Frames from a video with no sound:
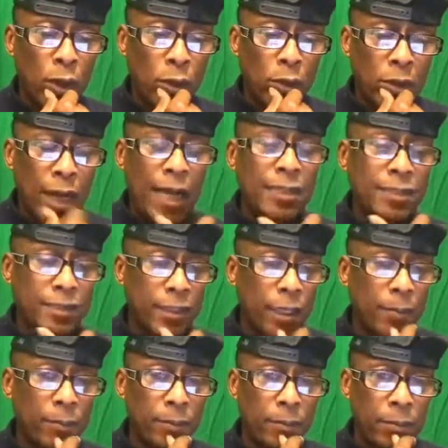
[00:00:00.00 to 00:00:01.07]

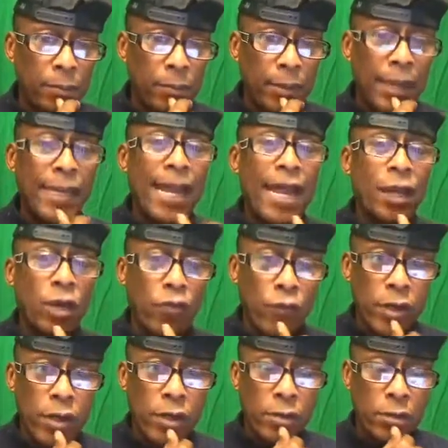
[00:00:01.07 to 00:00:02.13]
concept, and I
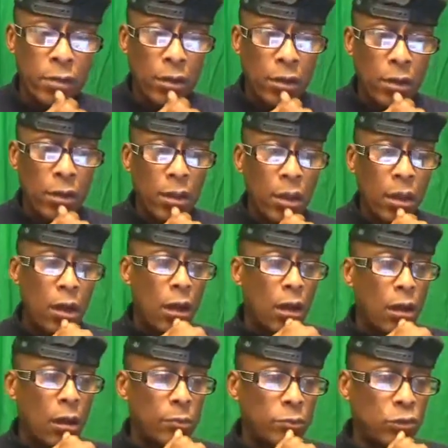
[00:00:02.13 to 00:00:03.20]
agreed
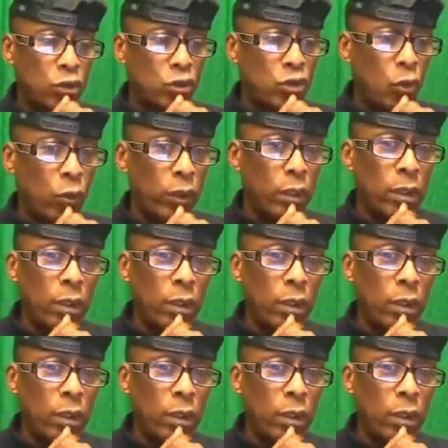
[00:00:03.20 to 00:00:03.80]
to do it